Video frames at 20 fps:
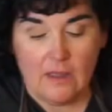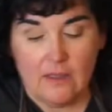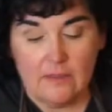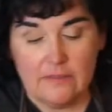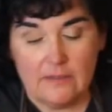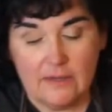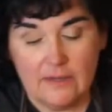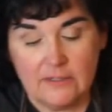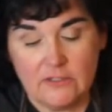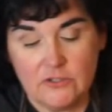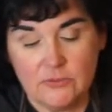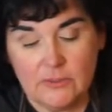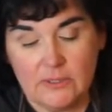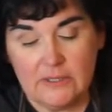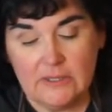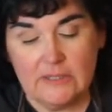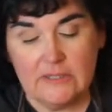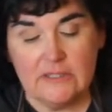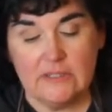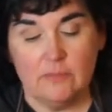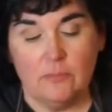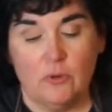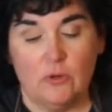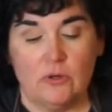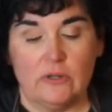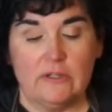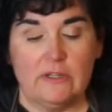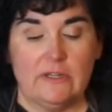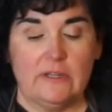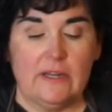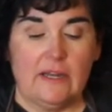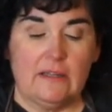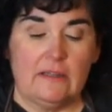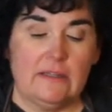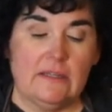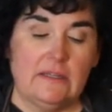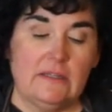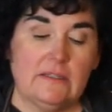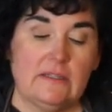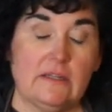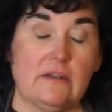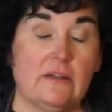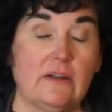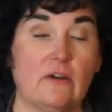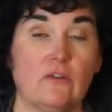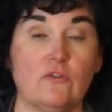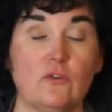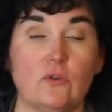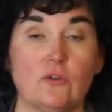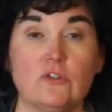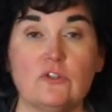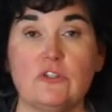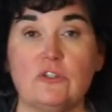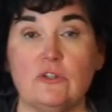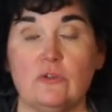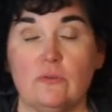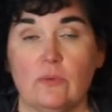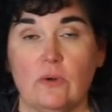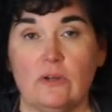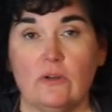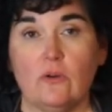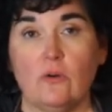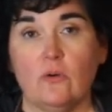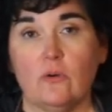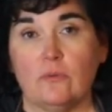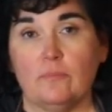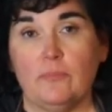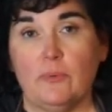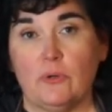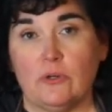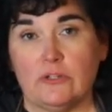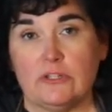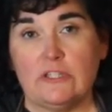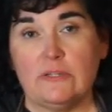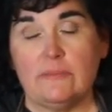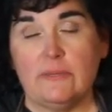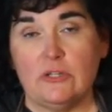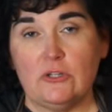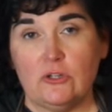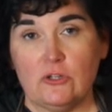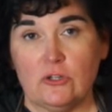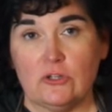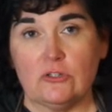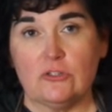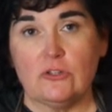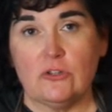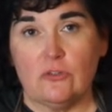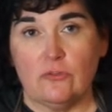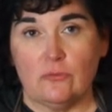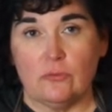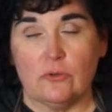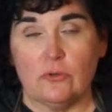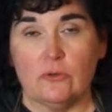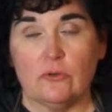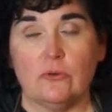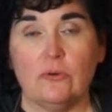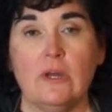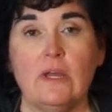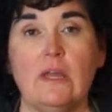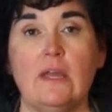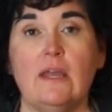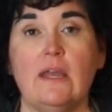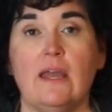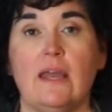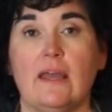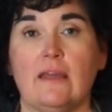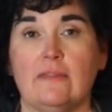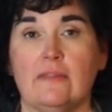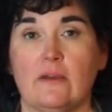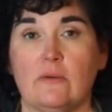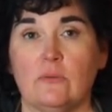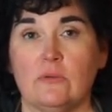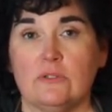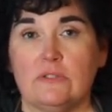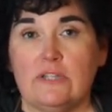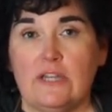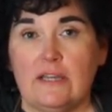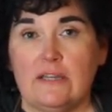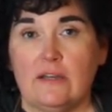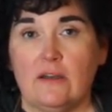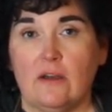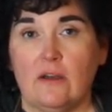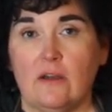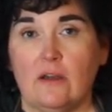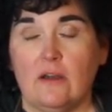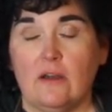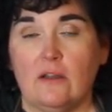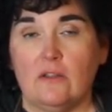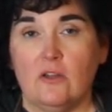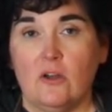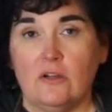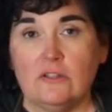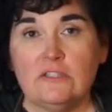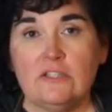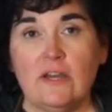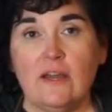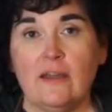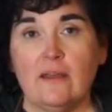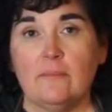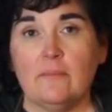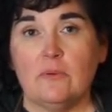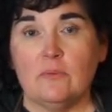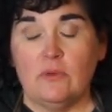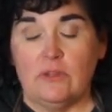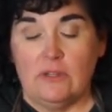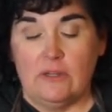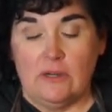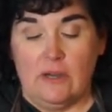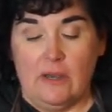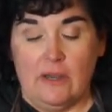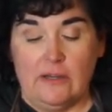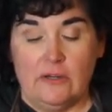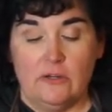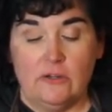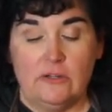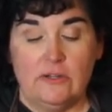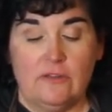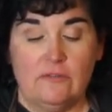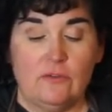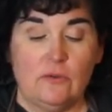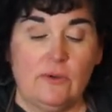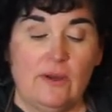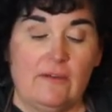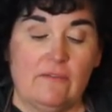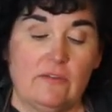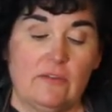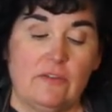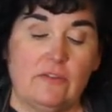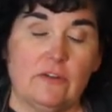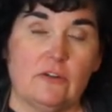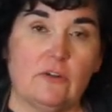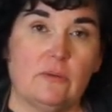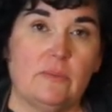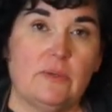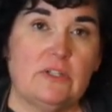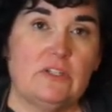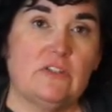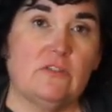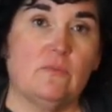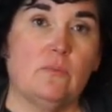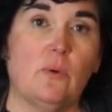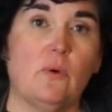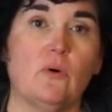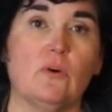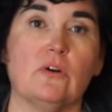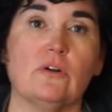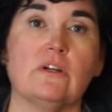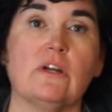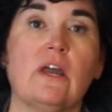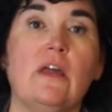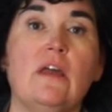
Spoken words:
The next one is a pork cutlet. Now, of course, you want pork to be cooked through, and that will take a long time with an iron if you have a thicker piece of pork.